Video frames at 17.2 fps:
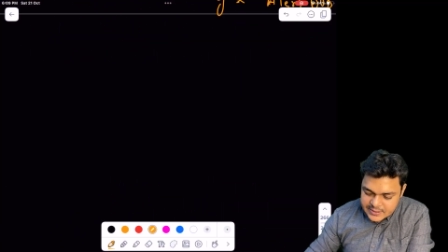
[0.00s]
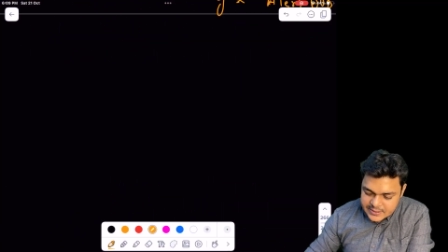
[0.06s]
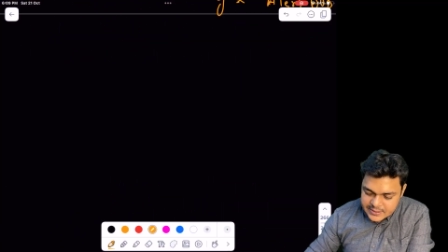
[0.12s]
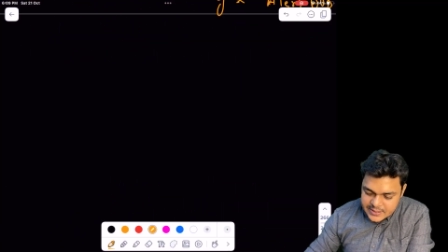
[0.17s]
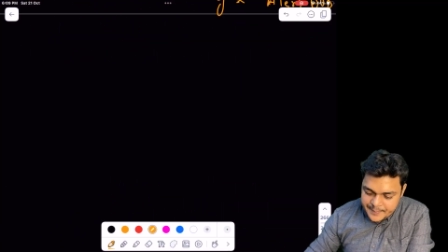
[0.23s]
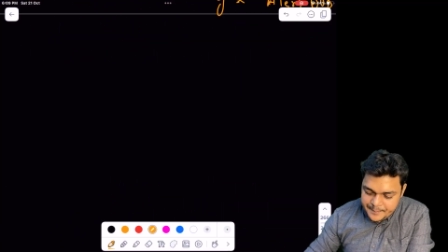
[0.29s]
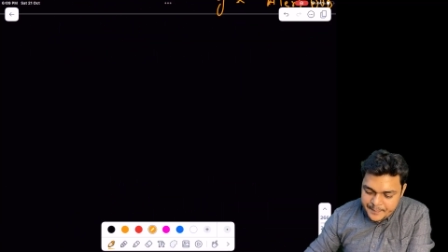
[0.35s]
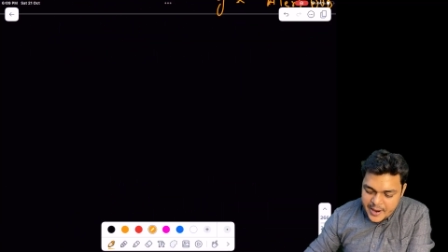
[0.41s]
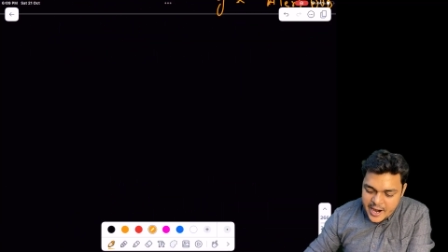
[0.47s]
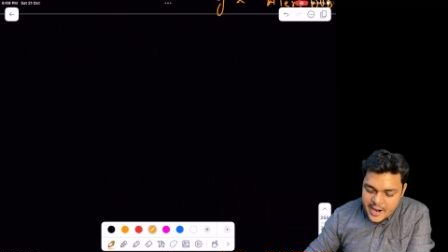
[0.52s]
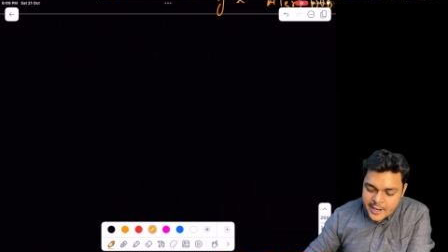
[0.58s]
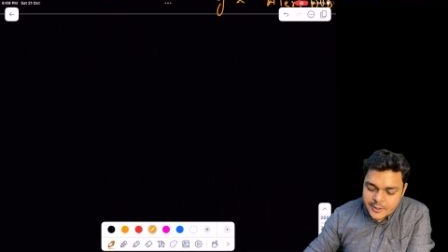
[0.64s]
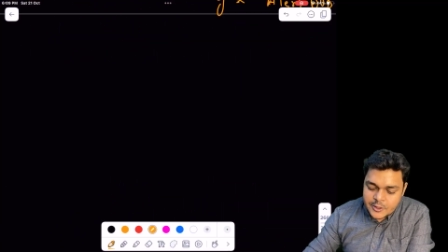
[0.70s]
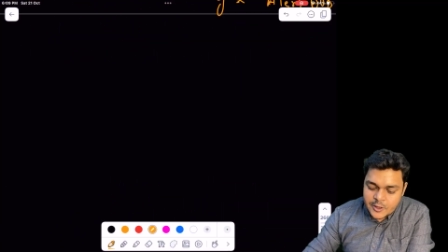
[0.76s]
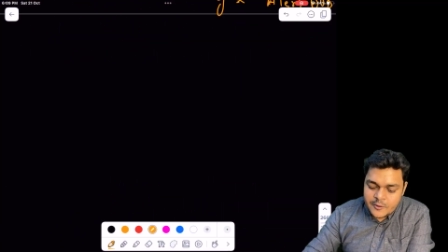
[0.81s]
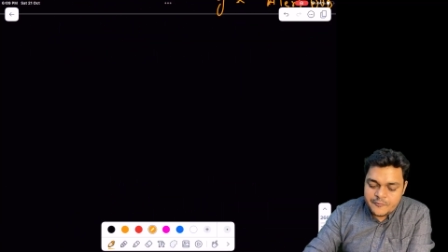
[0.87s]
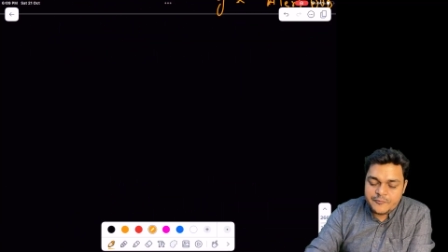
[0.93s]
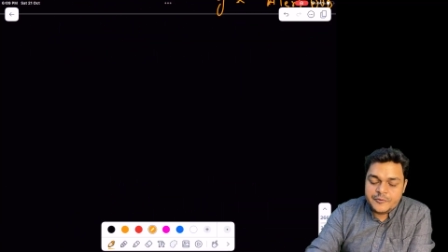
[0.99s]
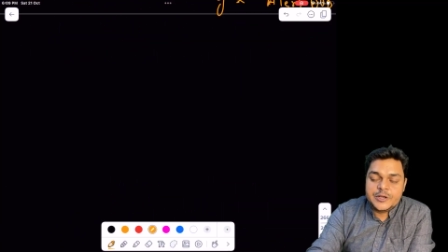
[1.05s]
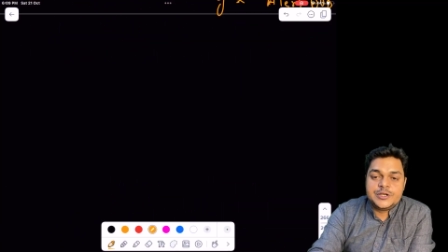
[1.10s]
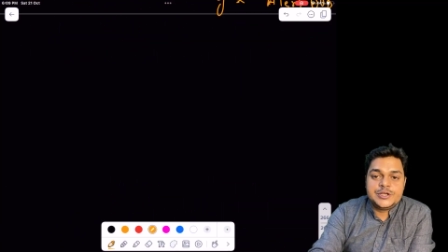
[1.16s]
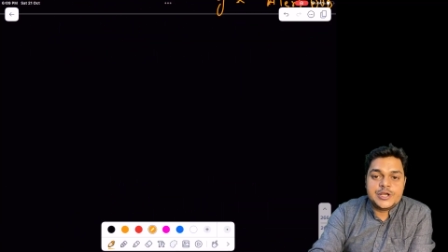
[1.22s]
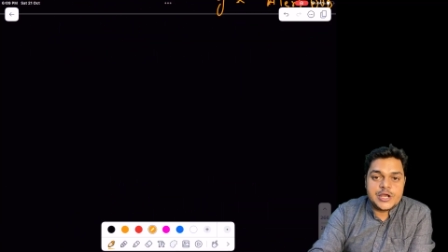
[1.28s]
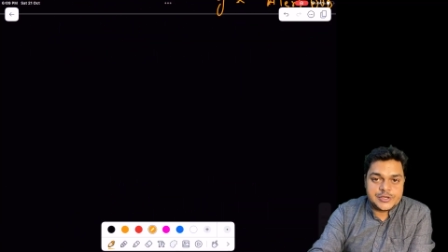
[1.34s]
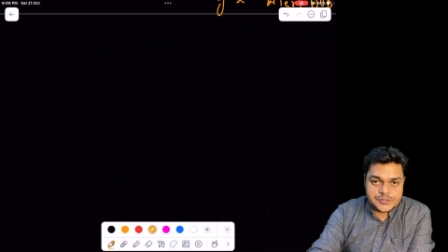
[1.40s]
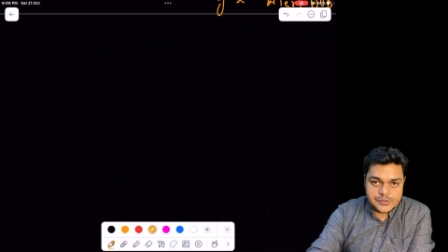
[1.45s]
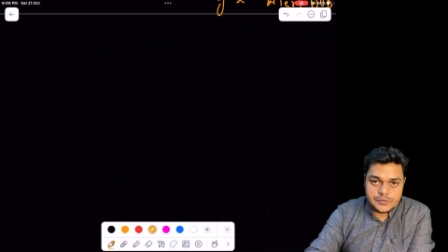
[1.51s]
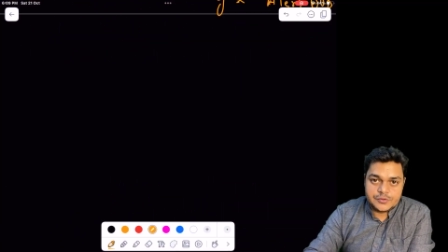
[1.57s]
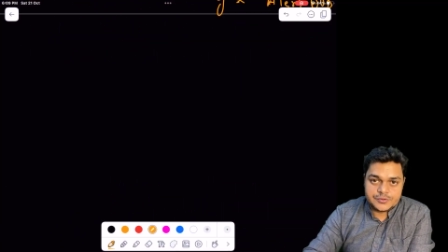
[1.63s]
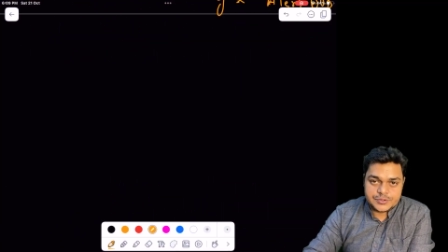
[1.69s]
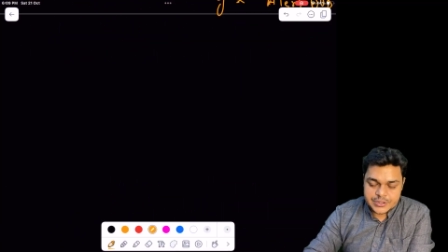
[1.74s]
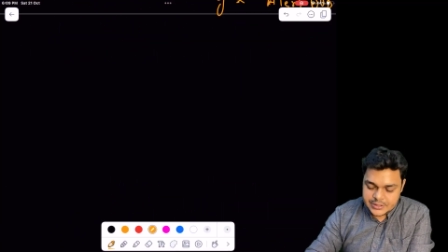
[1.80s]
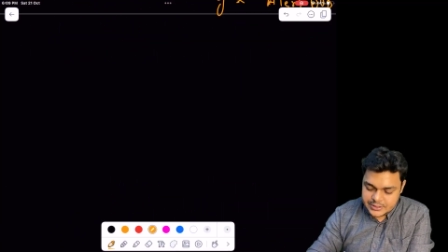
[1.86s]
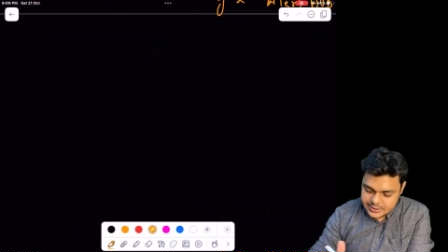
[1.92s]
the part of VDI
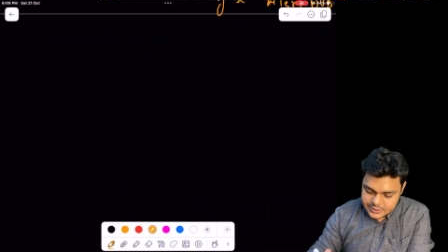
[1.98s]
solution.